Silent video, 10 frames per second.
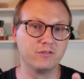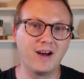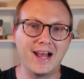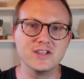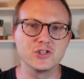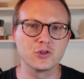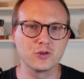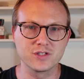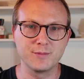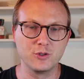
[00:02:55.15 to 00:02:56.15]
advisor,
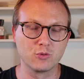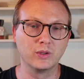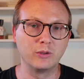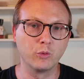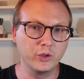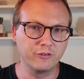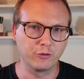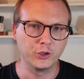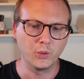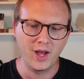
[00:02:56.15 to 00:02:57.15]
or somebody who's really rooting
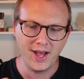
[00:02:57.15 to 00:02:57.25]
for you.